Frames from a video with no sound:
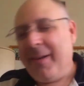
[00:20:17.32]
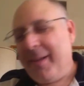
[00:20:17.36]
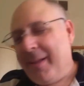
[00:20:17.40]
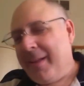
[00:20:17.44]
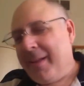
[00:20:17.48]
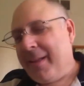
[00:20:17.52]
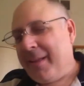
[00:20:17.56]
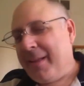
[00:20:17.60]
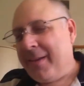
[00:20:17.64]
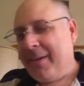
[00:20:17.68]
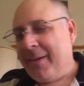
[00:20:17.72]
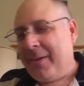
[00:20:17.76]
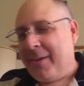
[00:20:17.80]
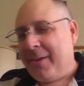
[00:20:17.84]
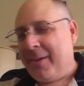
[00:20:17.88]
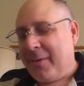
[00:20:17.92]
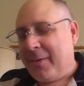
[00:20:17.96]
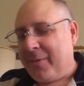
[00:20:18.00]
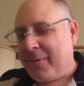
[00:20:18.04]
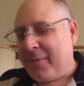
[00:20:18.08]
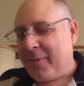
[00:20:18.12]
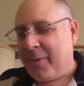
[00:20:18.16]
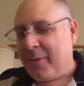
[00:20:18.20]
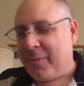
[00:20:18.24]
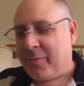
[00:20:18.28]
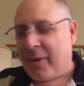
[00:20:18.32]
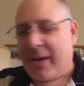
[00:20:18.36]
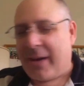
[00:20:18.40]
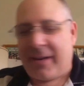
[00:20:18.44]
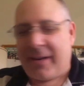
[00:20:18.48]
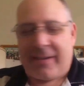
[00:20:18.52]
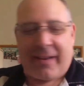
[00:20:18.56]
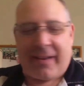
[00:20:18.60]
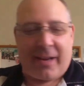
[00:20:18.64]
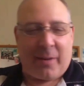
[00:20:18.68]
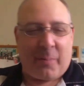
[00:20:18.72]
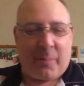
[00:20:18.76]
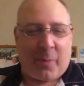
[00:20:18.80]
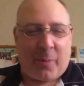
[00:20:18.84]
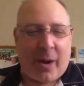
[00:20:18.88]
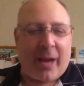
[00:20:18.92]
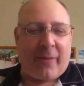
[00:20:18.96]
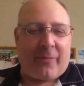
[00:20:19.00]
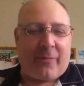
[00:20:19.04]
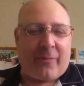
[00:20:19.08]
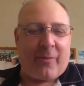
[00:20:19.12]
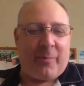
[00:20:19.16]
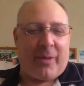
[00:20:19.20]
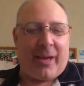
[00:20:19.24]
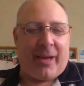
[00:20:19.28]
you're sort of trying to take a
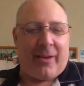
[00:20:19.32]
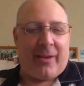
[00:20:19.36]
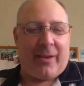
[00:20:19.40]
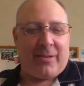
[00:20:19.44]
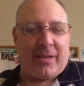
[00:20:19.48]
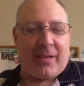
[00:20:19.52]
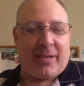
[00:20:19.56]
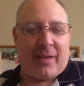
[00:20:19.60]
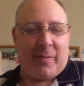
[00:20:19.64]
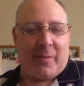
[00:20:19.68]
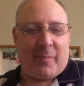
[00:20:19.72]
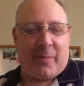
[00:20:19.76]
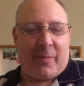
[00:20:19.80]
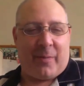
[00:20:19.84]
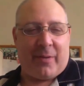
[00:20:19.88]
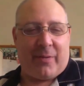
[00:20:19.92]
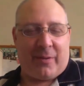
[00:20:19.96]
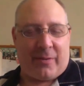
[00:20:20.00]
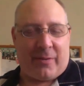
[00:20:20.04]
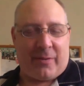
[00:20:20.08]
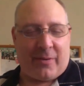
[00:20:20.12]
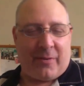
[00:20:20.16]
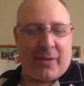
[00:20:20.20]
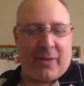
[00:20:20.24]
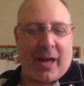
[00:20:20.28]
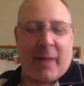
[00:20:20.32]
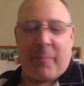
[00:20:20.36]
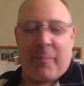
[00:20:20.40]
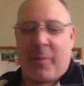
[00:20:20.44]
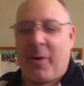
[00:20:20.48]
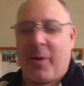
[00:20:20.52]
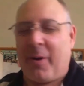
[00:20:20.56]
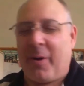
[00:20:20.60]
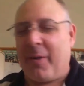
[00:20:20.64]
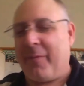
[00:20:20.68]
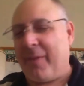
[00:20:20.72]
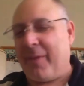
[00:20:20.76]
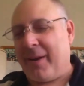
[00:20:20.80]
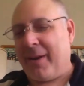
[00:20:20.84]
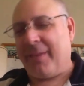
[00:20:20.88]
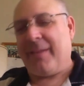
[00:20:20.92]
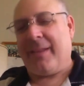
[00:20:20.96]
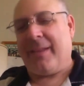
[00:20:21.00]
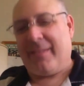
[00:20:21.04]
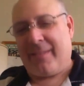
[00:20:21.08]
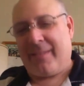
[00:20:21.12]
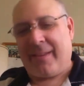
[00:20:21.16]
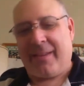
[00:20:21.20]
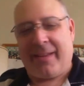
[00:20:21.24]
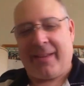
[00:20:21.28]
break from the entertainment business or that part of it, and
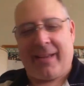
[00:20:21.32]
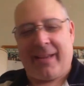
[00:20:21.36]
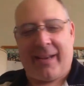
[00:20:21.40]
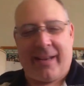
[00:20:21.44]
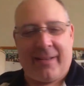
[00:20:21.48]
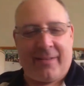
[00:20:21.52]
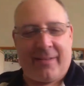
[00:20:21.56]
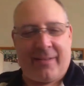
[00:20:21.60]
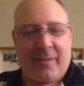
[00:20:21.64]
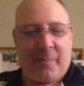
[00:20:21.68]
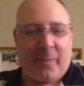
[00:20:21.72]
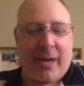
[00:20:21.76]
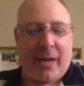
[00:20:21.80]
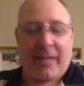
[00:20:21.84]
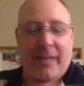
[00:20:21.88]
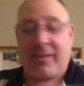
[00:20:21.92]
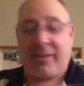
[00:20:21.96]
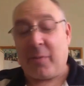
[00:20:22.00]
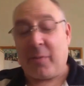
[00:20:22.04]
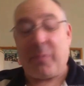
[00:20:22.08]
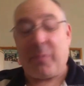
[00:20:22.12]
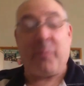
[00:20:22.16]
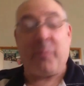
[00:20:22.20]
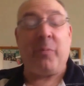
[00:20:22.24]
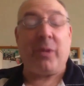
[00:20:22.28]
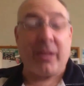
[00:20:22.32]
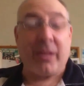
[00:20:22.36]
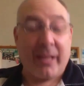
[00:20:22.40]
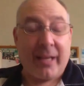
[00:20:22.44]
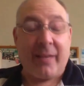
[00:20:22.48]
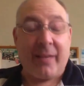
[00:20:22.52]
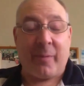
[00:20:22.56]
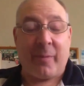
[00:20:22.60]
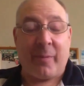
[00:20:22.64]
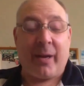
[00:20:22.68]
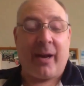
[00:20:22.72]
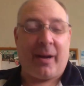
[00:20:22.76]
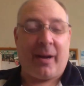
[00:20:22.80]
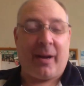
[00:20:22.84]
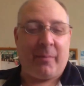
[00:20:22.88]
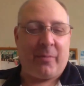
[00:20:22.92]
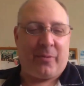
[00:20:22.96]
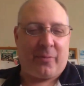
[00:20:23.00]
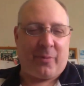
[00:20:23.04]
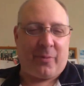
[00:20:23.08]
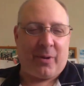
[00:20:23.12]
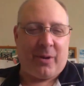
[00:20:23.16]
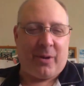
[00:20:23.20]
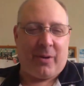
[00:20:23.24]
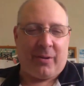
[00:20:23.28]
then suddenly it ends up back there. But believe me, I'm
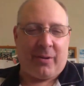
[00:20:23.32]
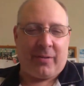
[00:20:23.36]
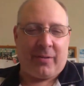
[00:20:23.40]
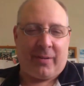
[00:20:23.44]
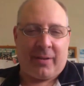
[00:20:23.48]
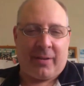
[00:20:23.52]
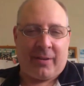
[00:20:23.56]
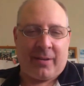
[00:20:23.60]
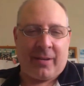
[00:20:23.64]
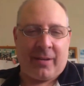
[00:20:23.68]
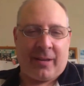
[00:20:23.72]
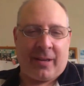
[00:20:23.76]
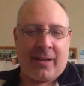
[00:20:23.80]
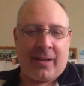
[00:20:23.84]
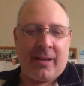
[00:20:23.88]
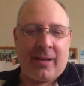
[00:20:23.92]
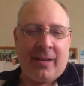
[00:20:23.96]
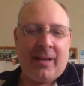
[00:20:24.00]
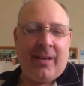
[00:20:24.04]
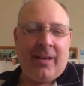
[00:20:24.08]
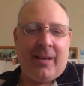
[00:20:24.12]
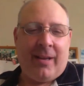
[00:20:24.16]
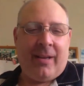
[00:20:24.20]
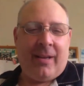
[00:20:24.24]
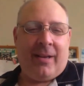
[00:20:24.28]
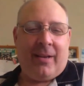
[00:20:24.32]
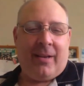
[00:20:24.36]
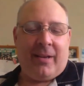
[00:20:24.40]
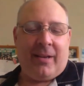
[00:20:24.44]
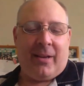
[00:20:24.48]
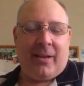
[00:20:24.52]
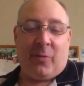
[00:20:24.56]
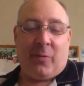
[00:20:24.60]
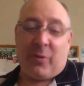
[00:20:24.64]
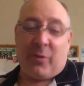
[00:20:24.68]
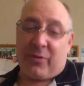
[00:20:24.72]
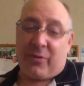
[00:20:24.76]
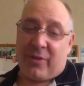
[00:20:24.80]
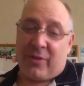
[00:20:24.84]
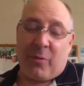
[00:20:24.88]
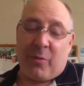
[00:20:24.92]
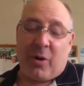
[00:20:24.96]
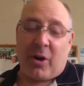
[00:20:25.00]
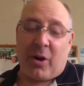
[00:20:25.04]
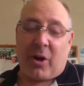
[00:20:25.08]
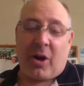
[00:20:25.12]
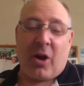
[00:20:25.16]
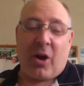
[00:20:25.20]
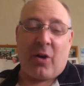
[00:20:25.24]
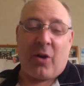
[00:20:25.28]
thrilled, and we'll see
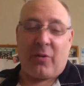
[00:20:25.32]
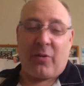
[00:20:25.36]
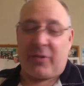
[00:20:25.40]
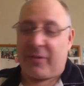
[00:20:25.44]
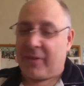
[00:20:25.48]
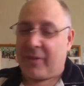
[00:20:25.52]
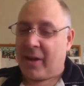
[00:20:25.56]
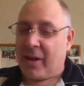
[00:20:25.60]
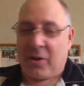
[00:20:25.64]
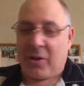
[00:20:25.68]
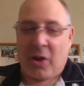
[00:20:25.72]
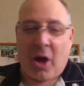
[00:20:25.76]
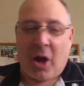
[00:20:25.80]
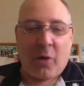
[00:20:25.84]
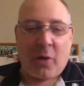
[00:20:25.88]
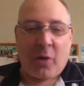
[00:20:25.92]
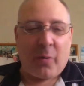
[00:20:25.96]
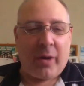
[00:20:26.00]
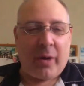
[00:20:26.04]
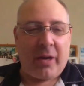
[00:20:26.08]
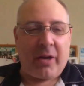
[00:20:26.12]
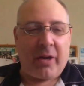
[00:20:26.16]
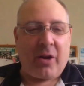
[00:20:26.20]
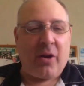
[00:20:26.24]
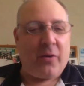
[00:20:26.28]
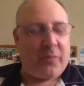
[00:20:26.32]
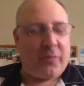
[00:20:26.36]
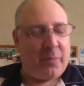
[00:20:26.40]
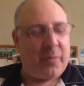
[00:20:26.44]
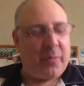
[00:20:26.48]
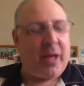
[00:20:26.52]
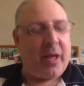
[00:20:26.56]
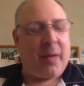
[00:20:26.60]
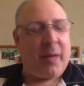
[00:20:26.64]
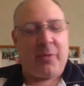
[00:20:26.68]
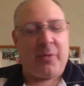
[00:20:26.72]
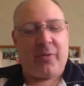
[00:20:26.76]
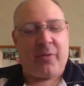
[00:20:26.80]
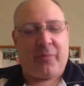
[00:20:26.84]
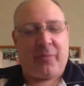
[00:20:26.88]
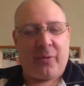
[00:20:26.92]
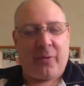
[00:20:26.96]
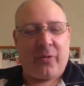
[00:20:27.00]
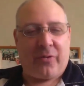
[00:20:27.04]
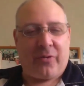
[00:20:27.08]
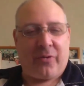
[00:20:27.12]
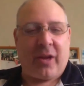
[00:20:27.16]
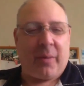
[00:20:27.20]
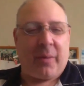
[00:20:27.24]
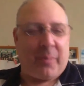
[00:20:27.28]
where it goes. It's got a long way to go from that, but the
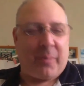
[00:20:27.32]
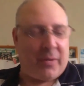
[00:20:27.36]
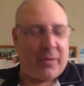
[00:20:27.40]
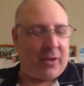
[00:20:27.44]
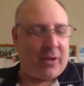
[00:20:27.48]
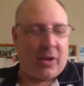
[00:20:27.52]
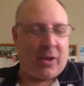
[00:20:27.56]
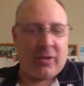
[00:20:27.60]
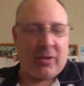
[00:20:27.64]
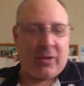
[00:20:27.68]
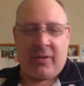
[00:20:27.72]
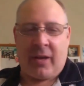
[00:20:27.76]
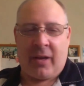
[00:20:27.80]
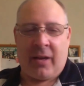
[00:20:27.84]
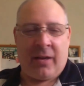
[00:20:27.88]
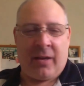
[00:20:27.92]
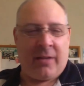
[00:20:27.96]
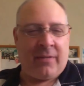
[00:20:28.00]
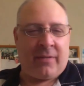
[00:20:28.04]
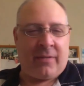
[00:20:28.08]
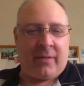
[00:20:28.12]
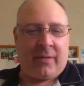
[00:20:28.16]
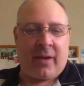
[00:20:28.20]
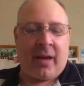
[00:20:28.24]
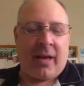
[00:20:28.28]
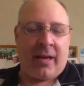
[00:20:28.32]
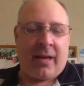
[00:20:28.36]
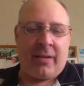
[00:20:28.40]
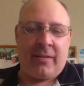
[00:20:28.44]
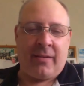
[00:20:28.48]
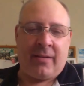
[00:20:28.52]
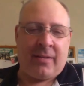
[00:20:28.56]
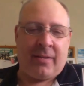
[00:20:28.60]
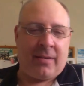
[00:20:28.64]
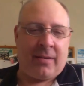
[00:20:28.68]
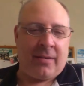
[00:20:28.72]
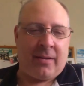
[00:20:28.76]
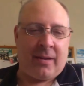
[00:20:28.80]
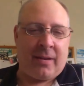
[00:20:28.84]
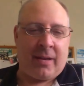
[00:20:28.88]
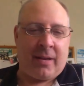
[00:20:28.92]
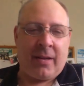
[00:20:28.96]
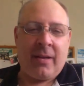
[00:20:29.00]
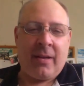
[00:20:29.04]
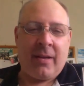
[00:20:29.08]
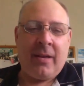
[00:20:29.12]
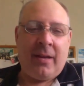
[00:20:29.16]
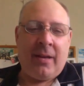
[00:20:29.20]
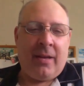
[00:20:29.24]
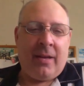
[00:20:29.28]
first step is all done and signed, and
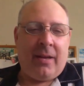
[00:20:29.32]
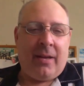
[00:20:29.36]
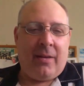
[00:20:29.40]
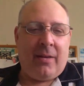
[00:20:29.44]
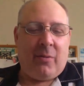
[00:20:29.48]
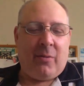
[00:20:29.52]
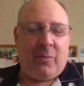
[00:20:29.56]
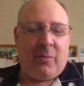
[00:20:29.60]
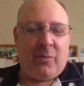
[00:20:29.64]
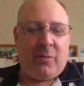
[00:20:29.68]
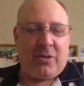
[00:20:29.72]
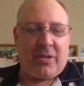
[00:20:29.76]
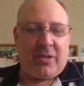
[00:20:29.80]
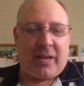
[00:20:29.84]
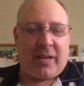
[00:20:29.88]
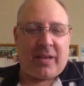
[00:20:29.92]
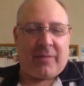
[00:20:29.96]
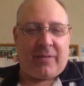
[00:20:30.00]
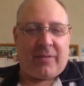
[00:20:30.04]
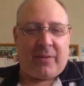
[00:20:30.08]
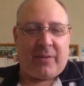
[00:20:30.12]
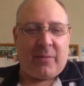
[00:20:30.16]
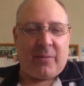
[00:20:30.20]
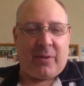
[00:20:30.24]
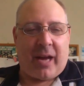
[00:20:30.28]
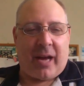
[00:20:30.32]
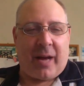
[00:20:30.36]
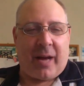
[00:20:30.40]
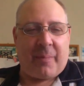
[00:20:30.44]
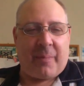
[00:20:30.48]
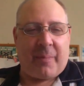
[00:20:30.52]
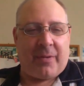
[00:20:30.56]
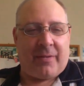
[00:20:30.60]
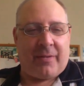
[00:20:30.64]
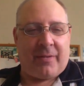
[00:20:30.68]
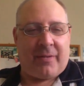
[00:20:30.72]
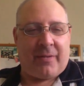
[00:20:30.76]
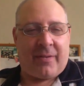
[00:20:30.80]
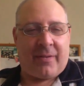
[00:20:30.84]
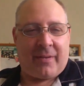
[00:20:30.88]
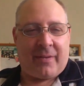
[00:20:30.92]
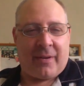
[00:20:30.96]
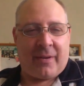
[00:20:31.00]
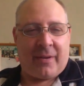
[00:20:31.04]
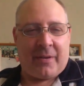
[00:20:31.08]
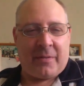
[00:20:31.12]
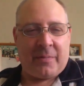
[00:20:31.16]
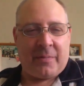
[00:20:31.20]
we'll just have to see what happens. So.